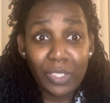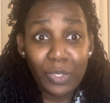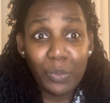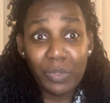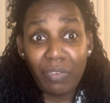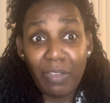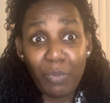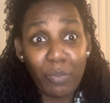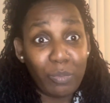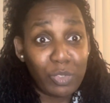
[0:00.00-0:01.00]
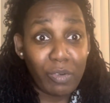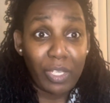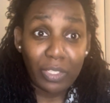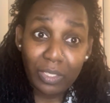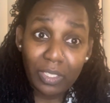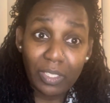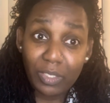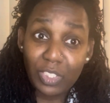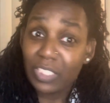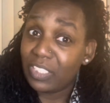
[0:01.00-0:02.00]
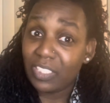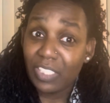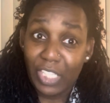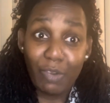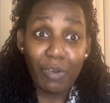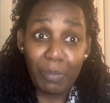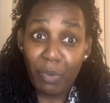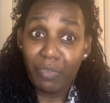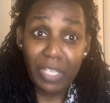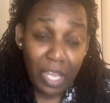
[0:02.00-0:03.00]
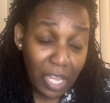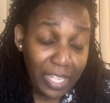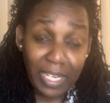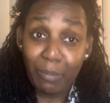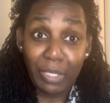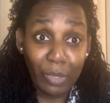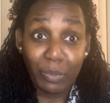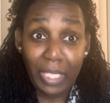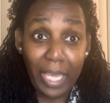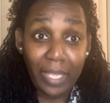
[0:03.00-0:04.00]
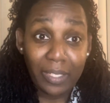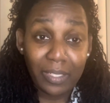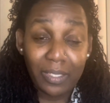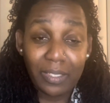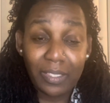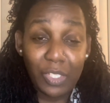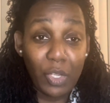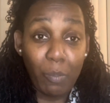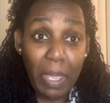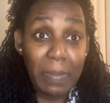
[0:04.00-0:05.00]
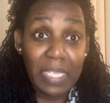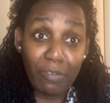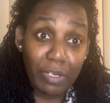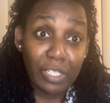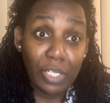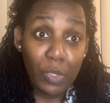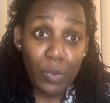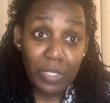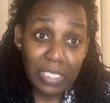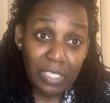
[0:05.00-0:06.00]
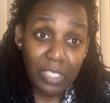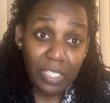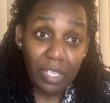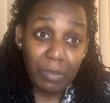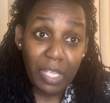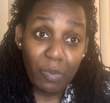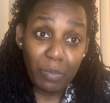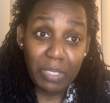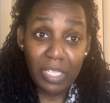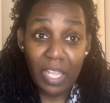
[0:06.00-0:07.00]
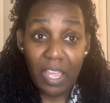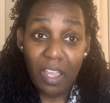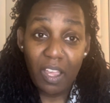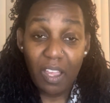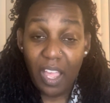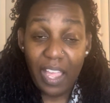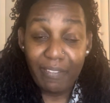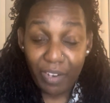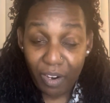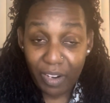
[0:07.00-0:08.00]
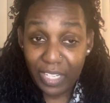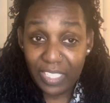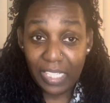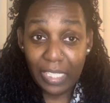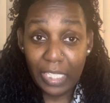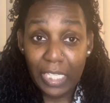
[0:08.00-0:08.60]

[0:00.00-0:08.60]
who's faithful and who traitor. Just get rid of both of y'all and I'm done with that. You know, maybe get rid of Dolores and come down with me and Ivar and Dylan.